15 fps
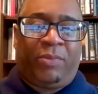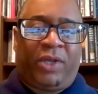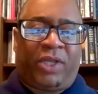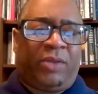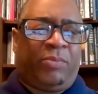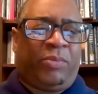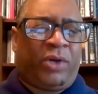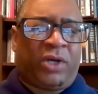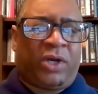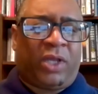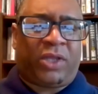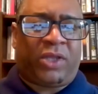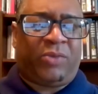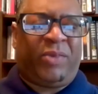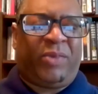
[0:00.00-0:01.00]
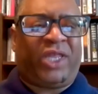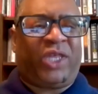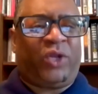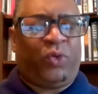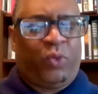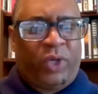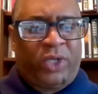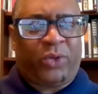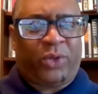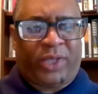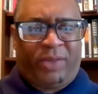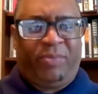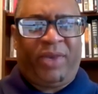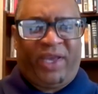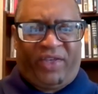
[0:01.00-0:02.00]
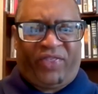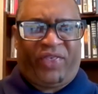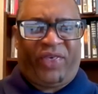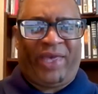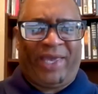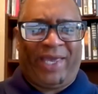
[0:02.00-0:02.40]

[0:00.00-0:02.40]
but the book also mentioned Wendell Smith,